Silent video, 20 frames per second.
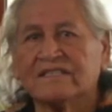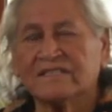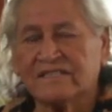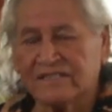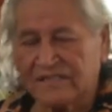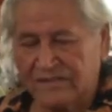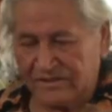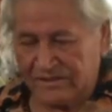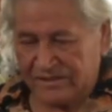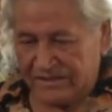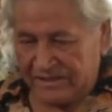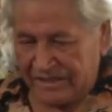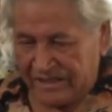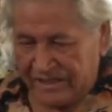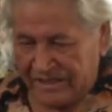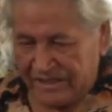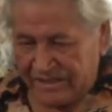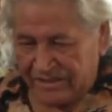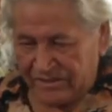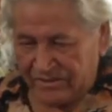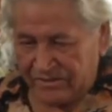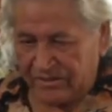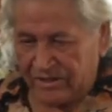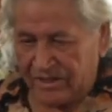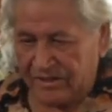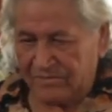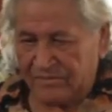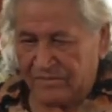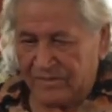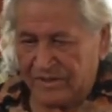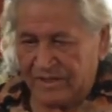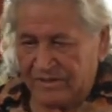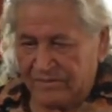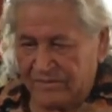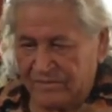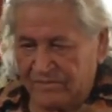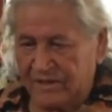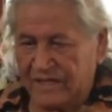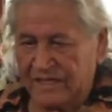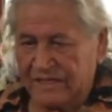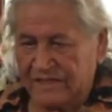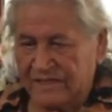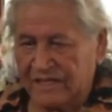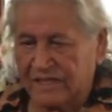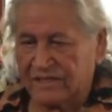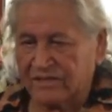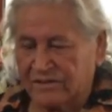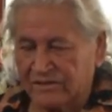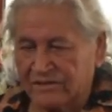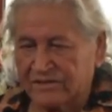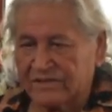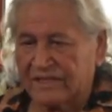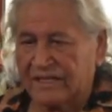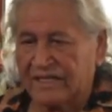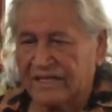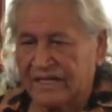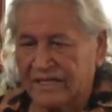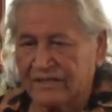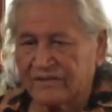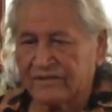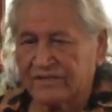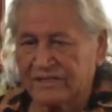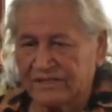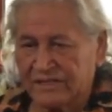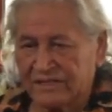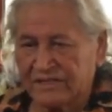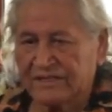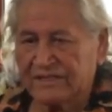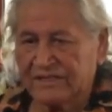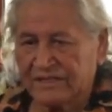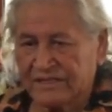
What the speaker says: It's a good thing I grew up with my Dakota language.